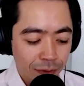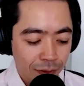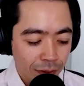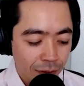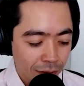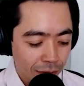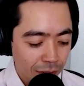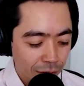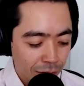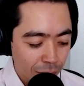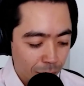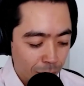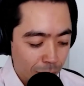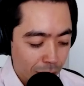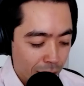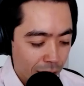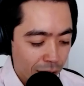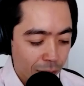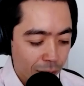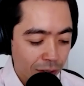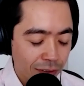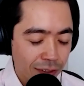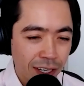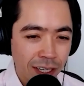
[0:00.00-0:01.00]
these
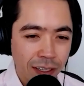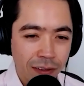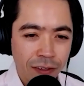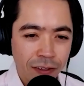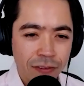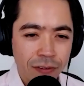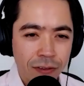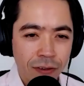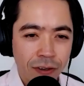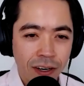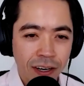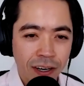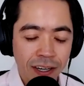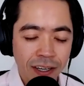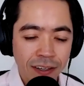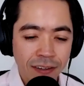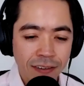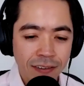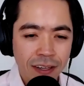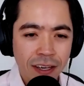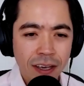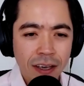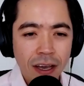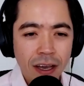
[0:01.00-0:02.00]
mono and
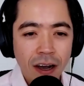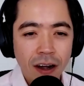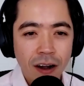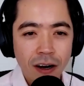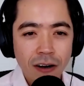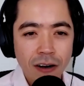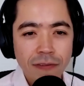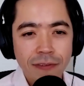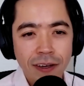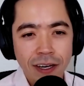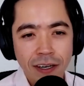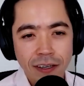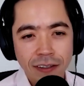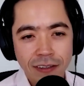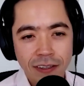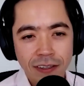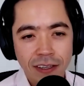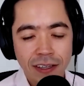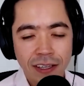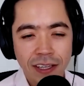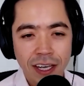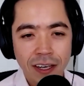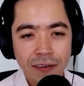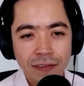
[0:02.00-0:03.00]
diglycerides are found
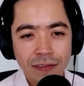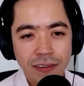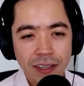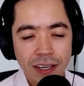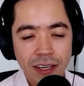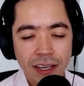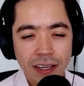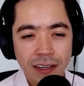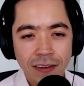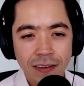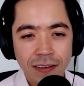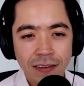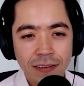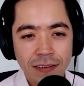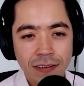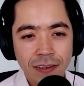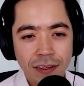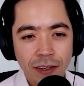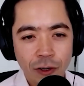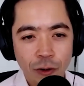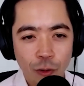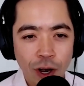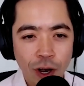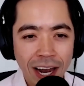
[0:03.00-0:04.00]
on the FDA's
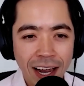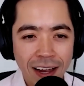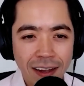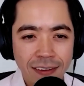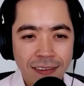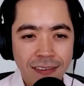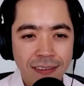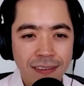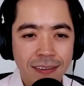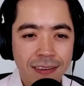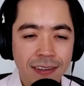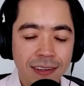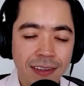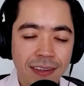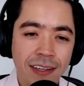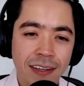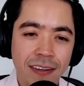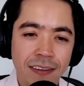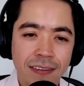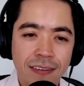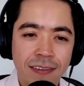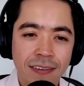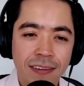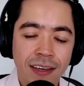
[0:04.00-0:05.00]
GRAS
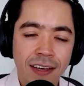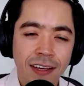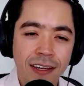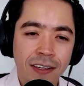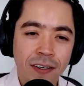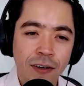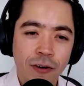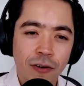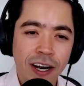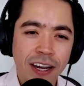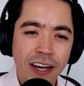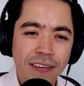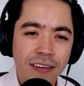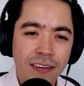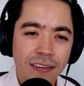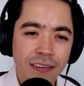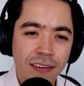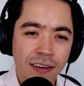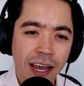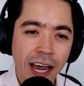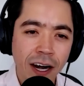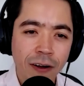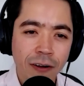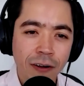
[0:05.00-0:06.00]
list, and GRAS is
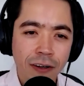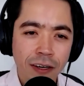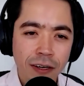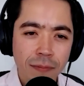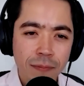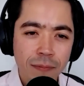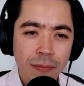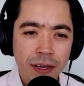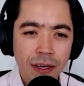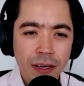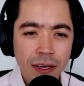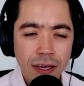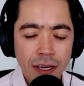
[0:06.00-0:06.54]
an acronym